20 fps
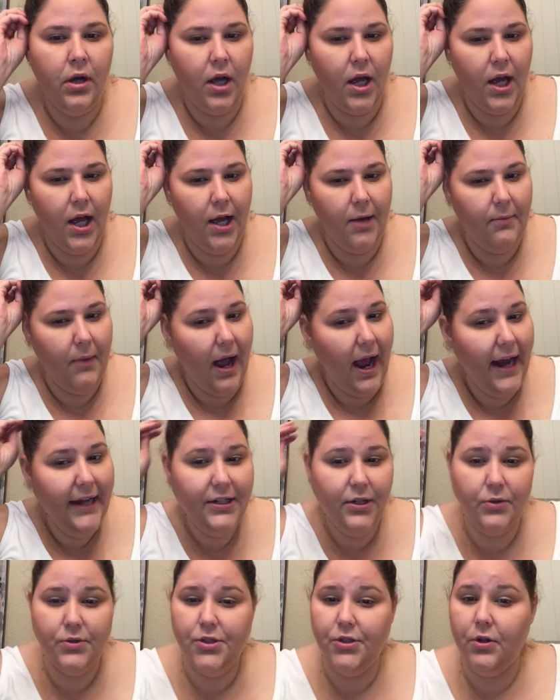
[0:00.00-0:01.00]
I
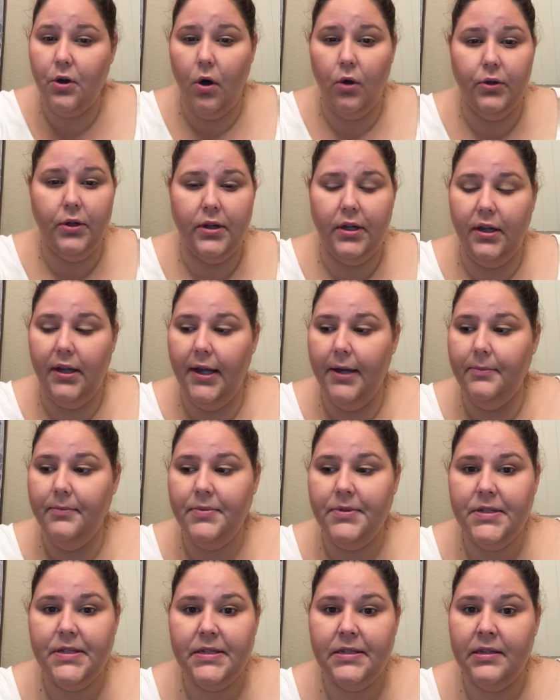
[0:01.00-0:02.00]
don't do gold on the
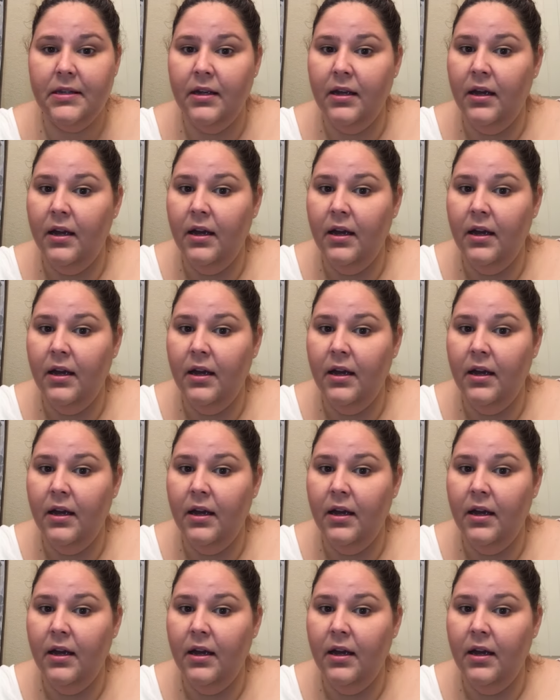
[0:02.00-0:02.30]
lips.